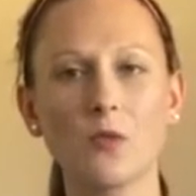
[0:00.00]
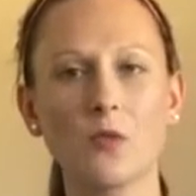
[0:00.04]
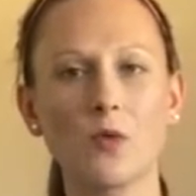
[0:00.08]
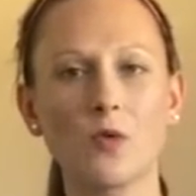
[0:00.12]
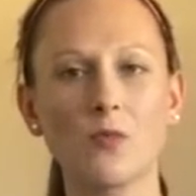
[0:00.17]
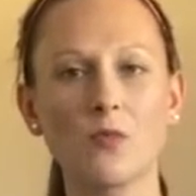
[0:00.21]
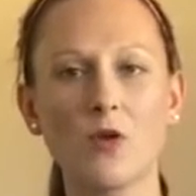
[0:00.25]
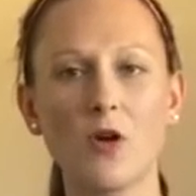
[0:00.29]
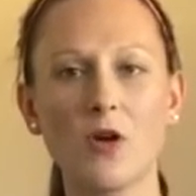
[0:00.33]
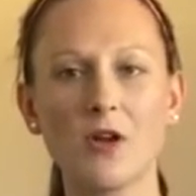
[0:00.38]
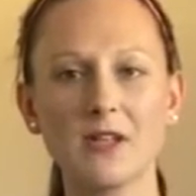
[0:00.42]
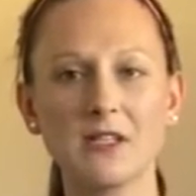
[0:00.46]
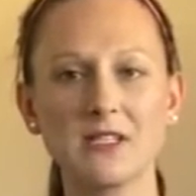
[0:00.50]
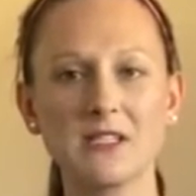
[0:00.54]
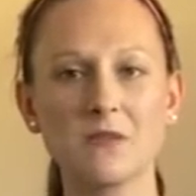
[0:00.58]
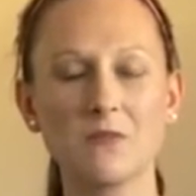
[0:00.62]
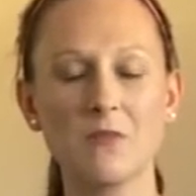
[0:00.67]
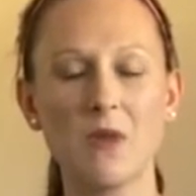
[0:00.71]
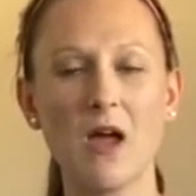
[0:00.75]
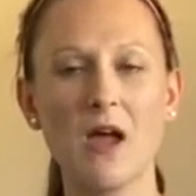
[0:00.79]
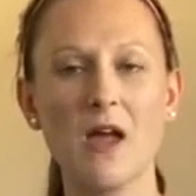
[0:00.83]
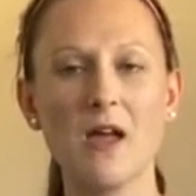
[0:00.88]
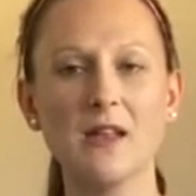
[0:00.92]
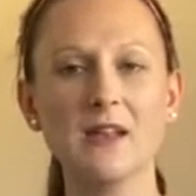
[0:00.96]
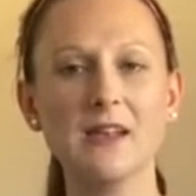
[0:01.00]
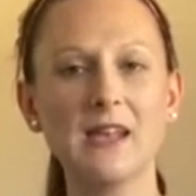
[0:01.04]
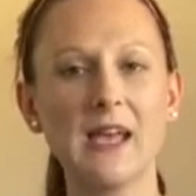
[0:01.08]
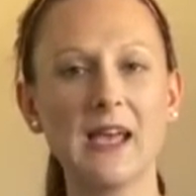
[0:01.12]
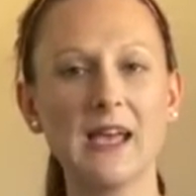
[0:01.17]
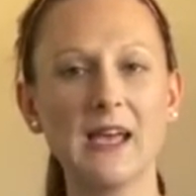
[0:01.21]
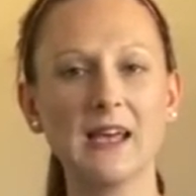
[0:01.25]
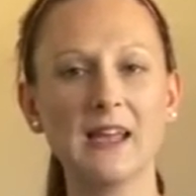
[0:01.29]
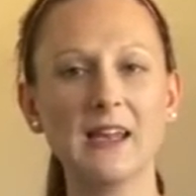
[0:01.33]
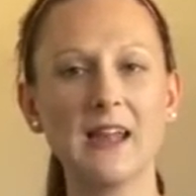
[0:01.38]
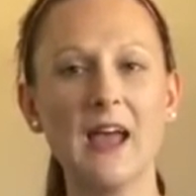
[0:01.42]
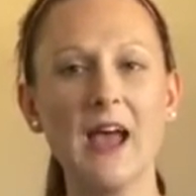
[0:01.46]
The Lord brought it to
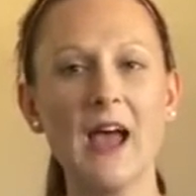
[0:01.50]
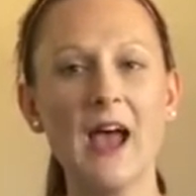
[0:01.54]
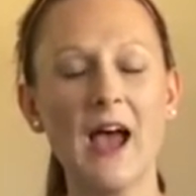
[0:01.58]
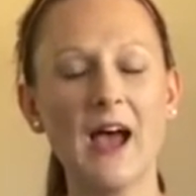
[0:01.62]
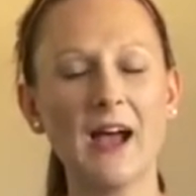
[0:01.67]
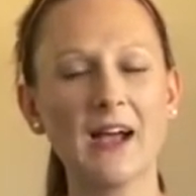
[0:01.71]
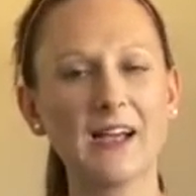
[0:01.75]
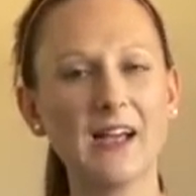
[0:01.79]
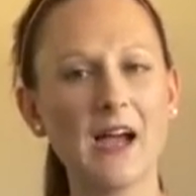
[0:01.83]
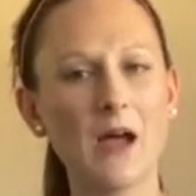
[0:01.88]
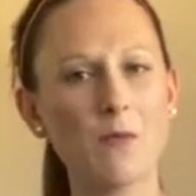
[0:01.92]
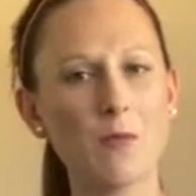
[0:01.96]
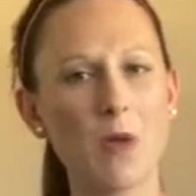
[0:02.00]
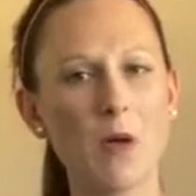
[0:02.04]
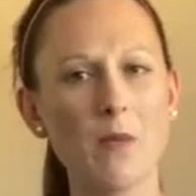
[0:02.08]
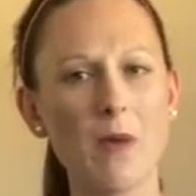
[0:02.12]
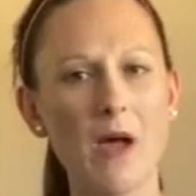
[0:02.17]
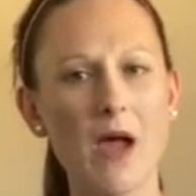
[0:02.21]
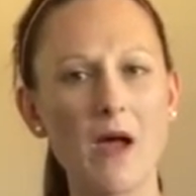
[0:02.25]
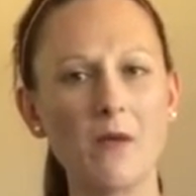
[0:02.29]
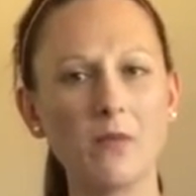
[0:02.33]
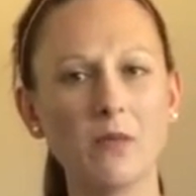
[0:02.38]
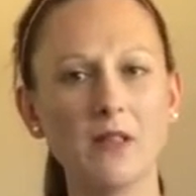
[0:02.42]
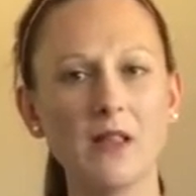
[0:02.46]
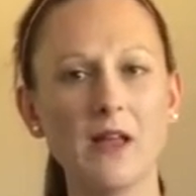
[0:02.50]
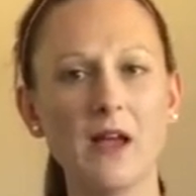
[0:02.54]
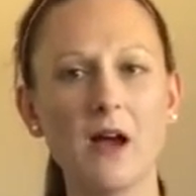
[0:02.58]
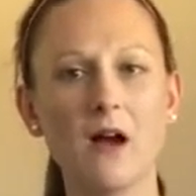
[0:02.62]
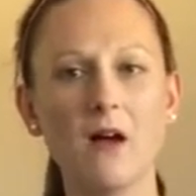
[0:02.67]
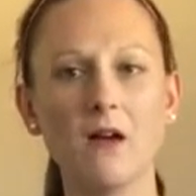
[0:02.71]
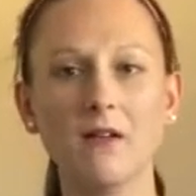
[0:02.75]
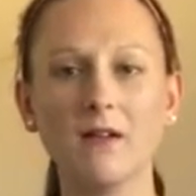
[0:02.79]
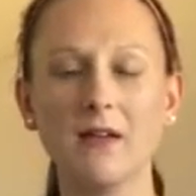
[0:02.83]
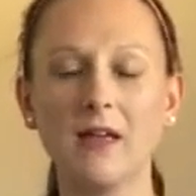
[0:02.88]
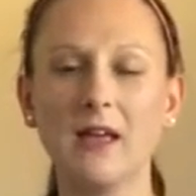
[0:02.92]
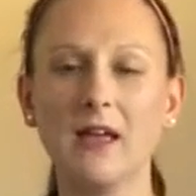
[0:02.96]
mind, and I've got my Bible
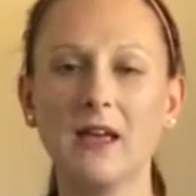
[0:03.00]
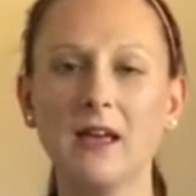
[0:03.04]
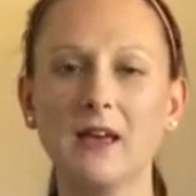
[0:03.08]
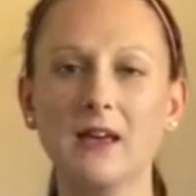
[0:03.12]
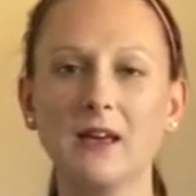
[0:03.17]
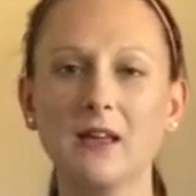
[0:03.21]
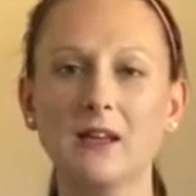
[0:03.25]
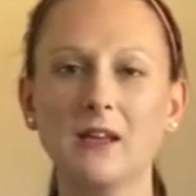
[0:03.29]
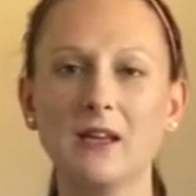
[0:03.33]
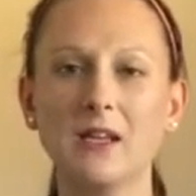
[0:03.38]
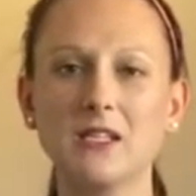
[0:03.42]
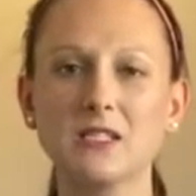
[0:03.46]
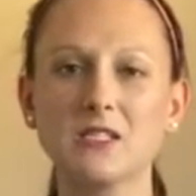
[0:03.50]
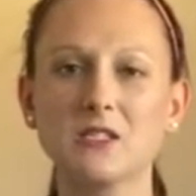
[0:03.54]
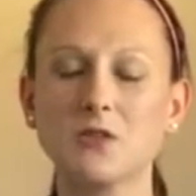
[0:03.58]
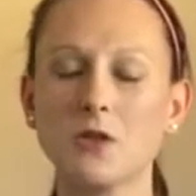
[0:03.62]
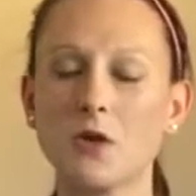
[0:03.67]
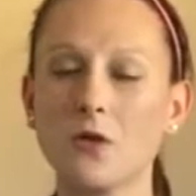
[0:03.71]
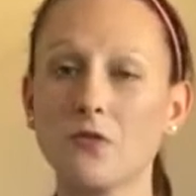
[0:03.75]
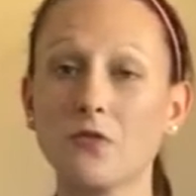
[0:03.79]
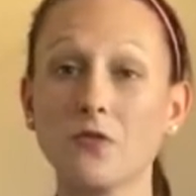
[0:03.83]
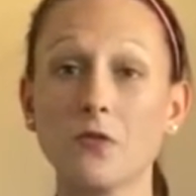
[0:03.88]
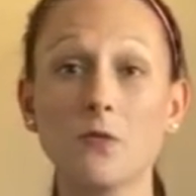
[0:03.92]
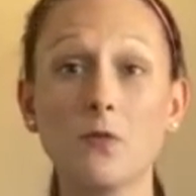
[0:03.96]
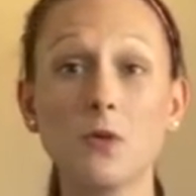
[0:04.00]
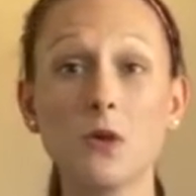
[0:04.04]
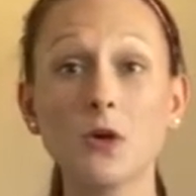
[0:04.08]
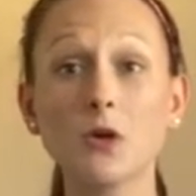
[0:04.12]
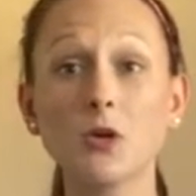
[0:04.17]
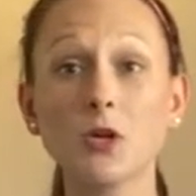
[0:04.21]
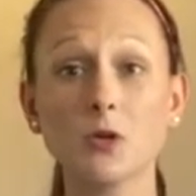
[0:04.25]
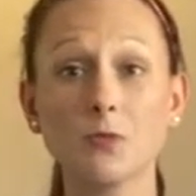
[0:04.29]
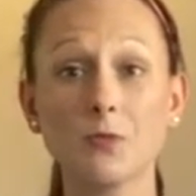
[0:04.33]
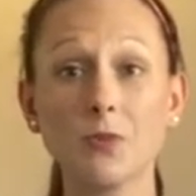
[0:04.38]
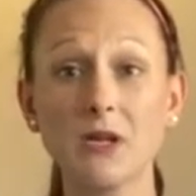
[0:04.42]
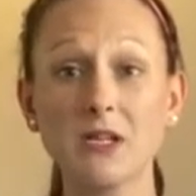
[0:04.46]
out, and it's a
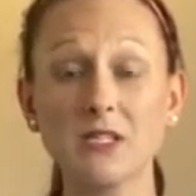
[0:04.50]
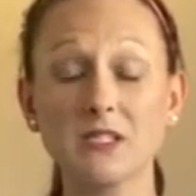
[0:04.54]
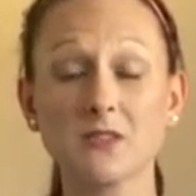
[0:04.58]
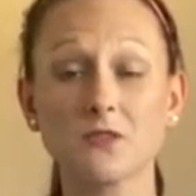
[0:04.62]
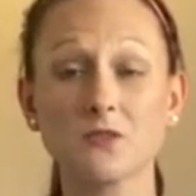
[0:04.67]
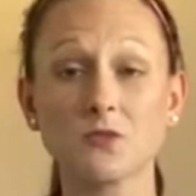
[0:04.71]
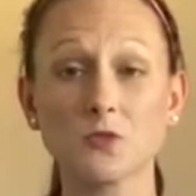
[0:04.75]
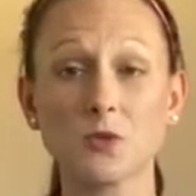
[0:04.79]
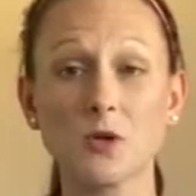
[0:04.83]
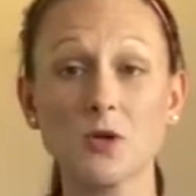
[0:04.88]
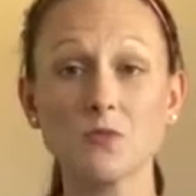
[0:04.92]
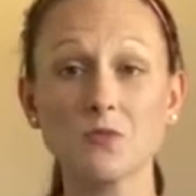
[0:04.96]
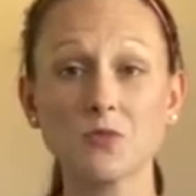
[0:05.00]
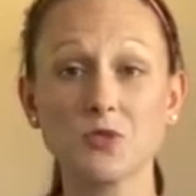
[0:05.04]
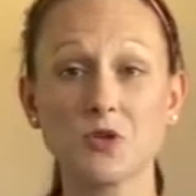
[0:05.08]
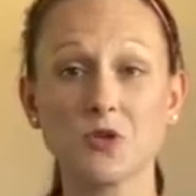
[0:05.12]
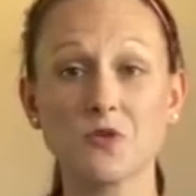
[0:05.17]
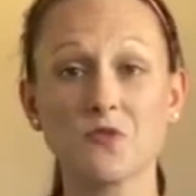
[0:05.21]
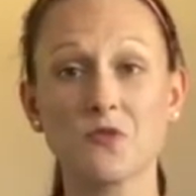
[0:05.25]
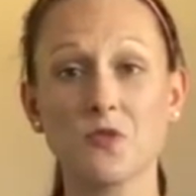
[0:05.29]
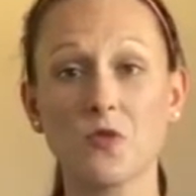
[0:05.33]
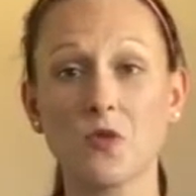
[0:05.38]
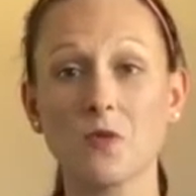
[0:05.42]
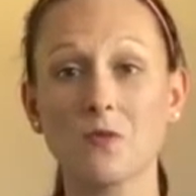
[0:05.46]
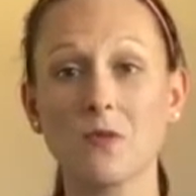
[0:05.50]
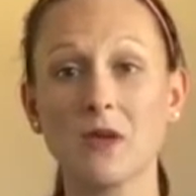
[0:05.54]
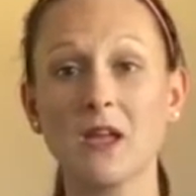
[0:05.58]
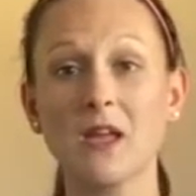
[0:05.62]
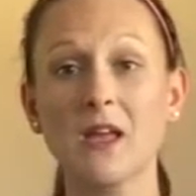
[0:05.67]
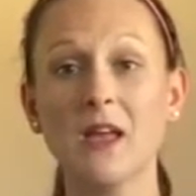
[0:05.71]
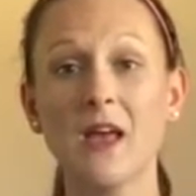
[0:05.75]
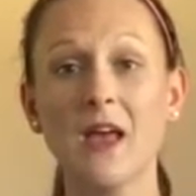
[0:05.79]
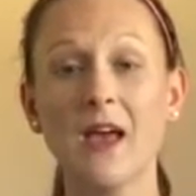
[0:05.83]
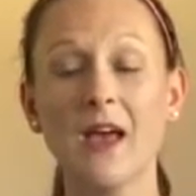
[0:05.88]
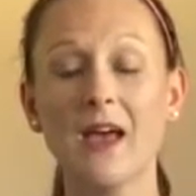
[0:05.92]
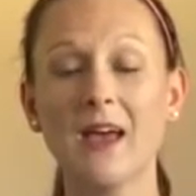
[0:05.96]
familiar piece of scripture for
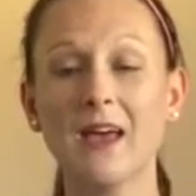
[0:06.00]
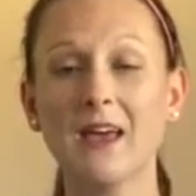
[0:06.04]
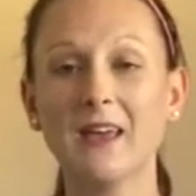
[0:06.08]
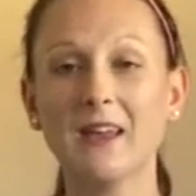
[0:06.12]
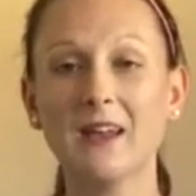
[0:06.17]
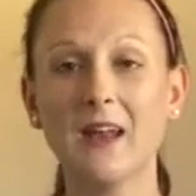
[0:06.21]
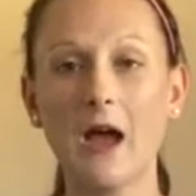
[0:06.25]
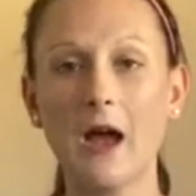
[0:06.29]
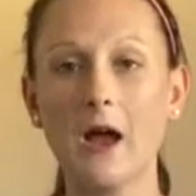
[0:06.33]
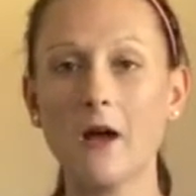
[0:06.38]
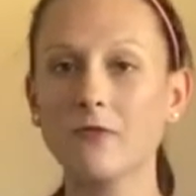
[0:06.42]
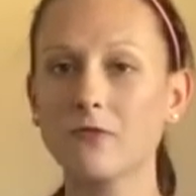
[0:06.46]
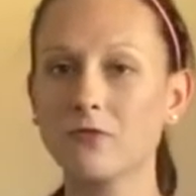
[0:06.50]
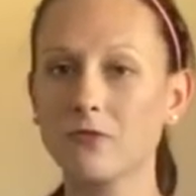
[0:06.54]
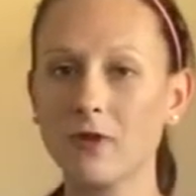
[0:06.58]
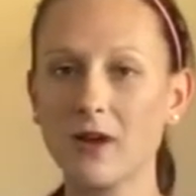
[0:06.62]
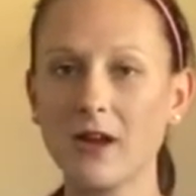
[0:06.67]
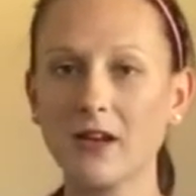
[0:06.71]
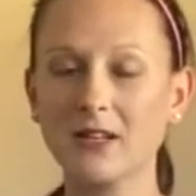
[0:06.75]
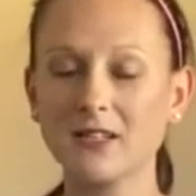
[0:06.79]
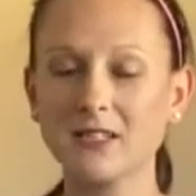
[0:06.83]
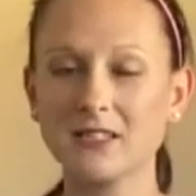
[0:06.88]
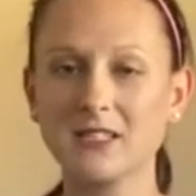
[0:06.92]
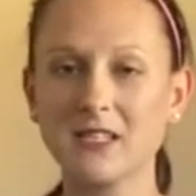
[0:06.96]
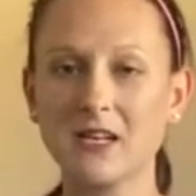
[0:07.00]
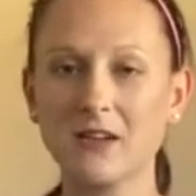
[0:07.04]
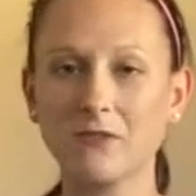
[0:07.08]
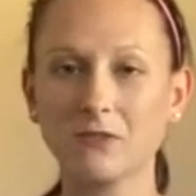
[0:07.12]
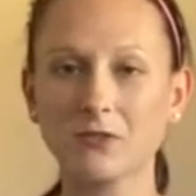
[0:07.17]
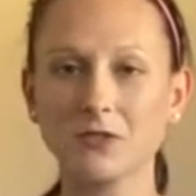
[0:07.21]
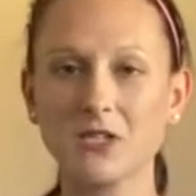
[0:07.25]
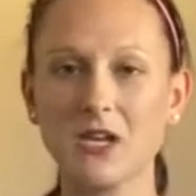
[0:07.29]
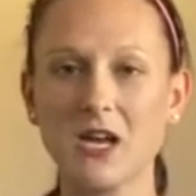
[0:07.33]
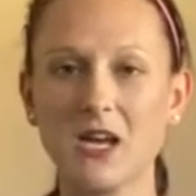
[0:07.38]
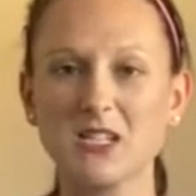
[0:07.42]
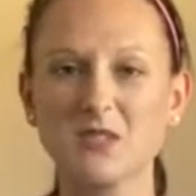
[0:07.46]
me, and I've read it
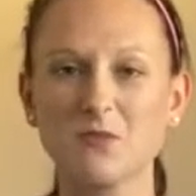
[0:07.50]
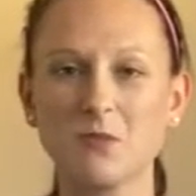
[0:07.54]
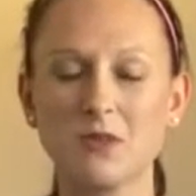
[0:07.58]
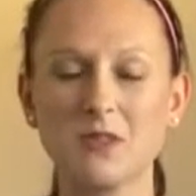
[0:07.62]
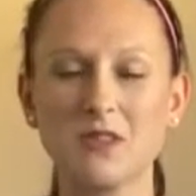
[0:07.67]
several times.